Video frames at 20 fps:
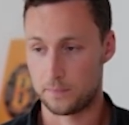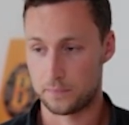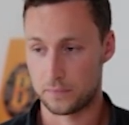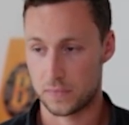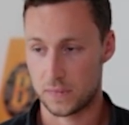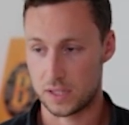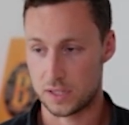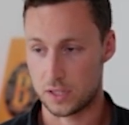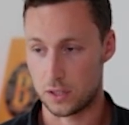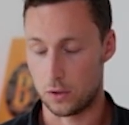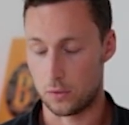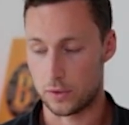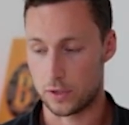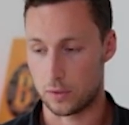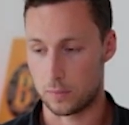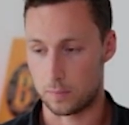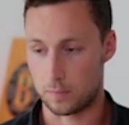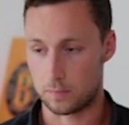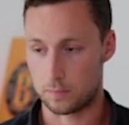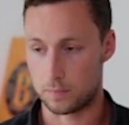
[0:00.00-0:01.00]
So
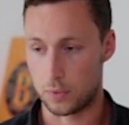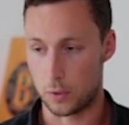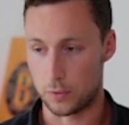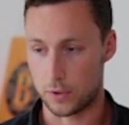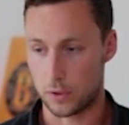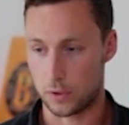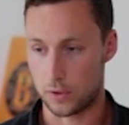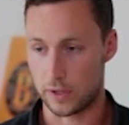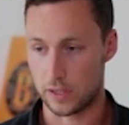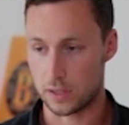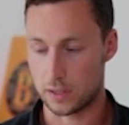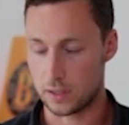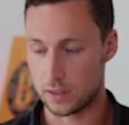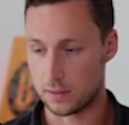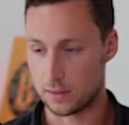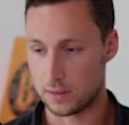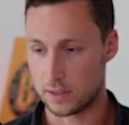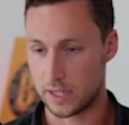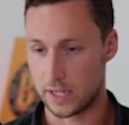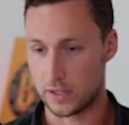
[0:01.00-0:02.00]
you're both earning
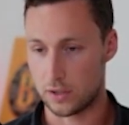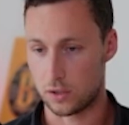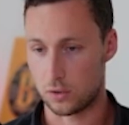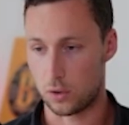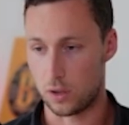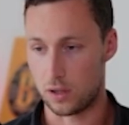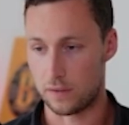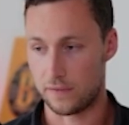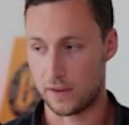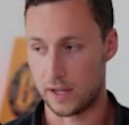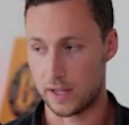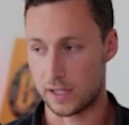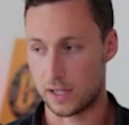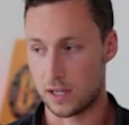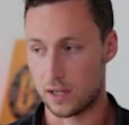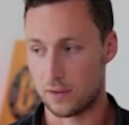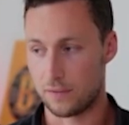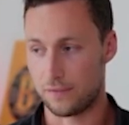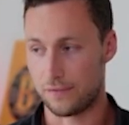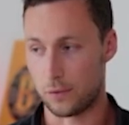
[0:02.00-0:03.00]
yield and you're qualifying
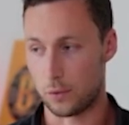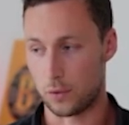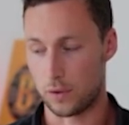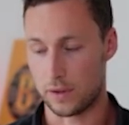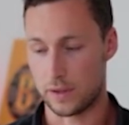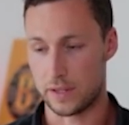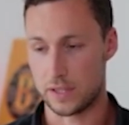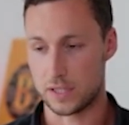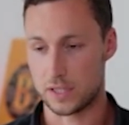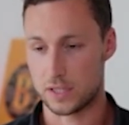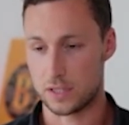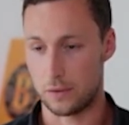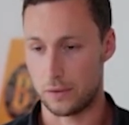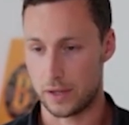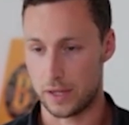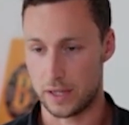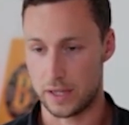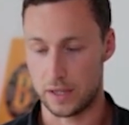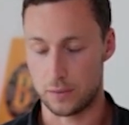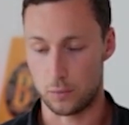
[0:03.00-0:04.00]
for this
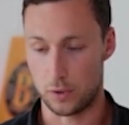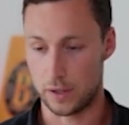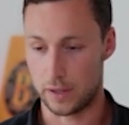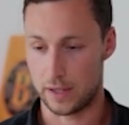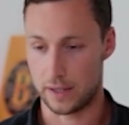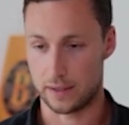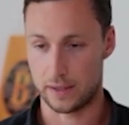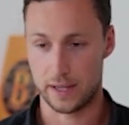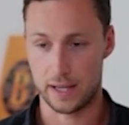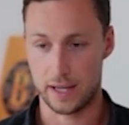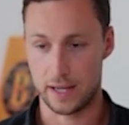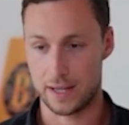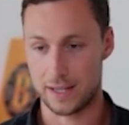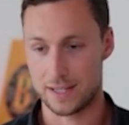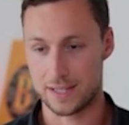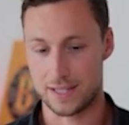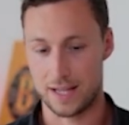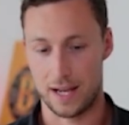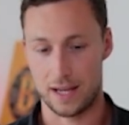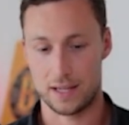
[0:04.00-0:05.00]
token. And one thing again is
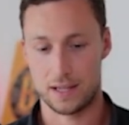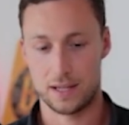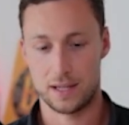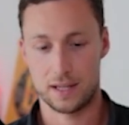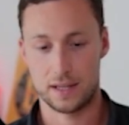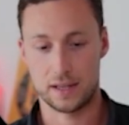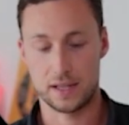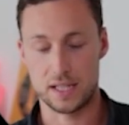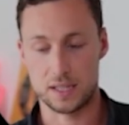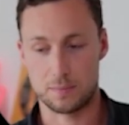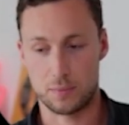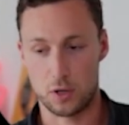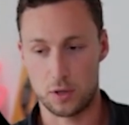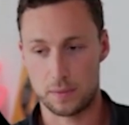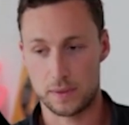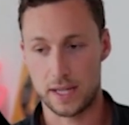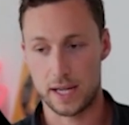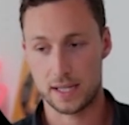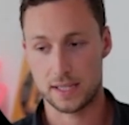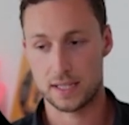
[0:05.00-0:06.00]
that these perp
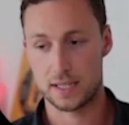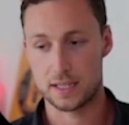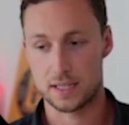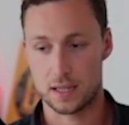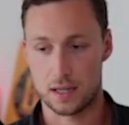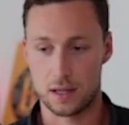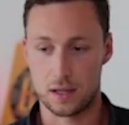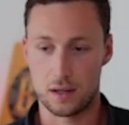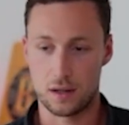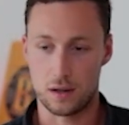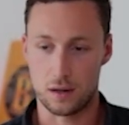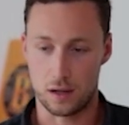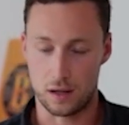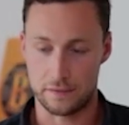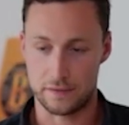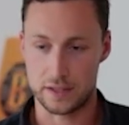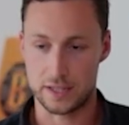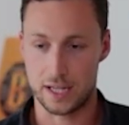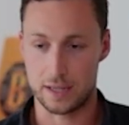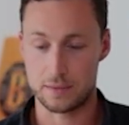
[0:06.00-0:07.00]
dexes,
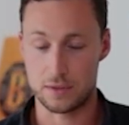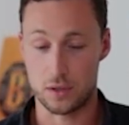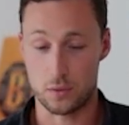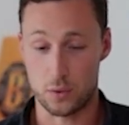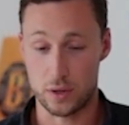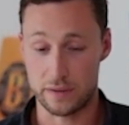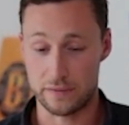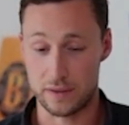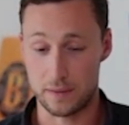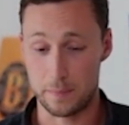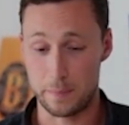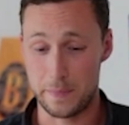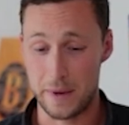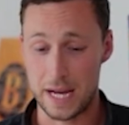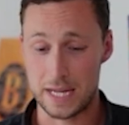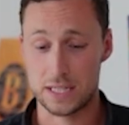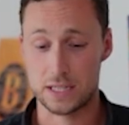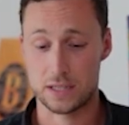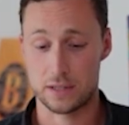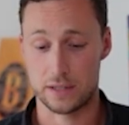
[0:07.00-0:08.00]
oftentimes they're one of the
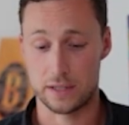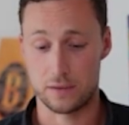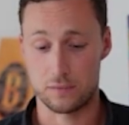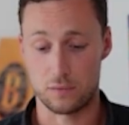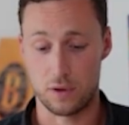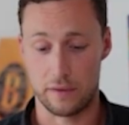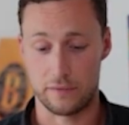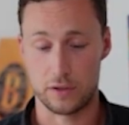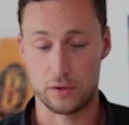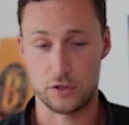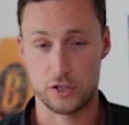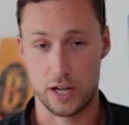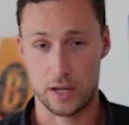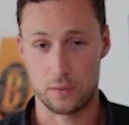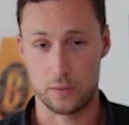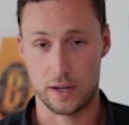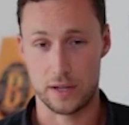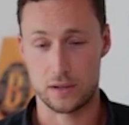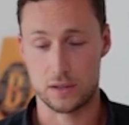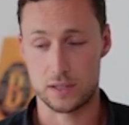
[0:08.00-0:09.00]
best revenue
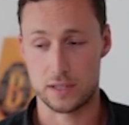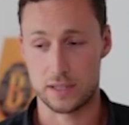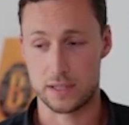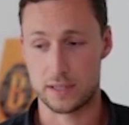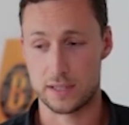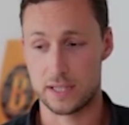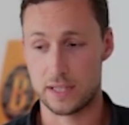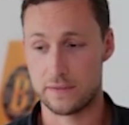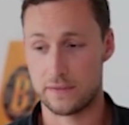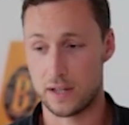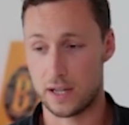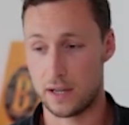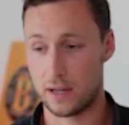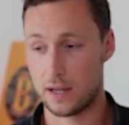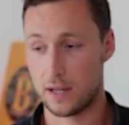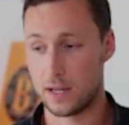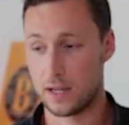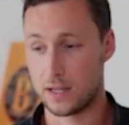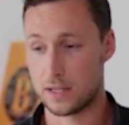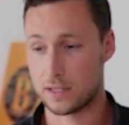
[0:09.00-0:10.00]
generators in DeFi.
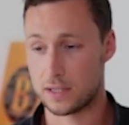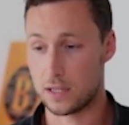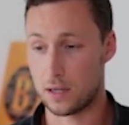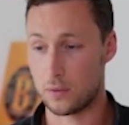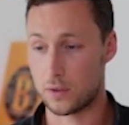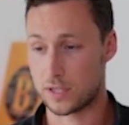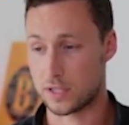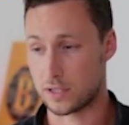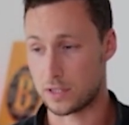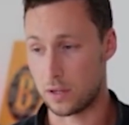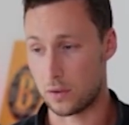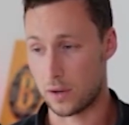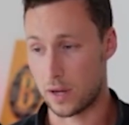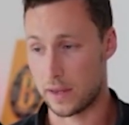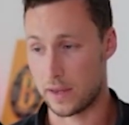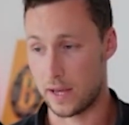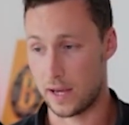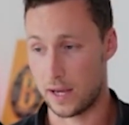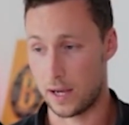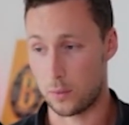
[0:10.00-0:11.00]
So it's a token
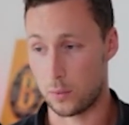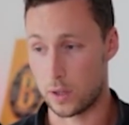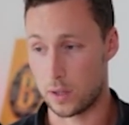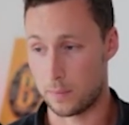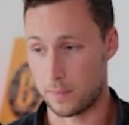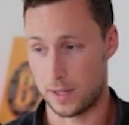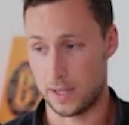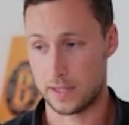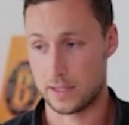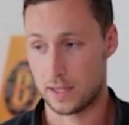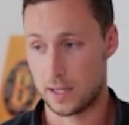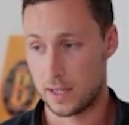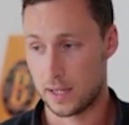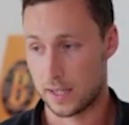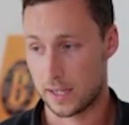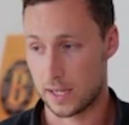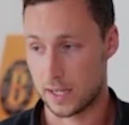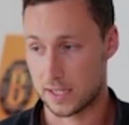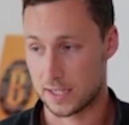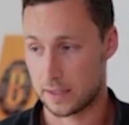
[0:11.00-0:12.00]
that I wouldn't mind
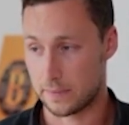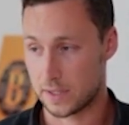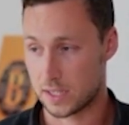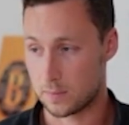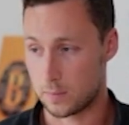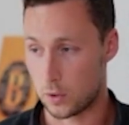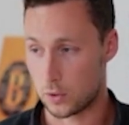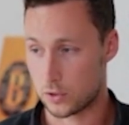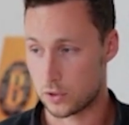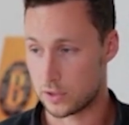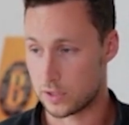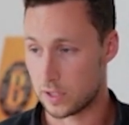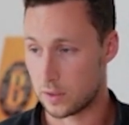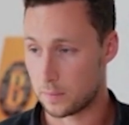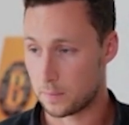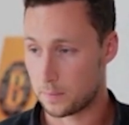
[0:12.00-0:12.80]
getting some exposure to.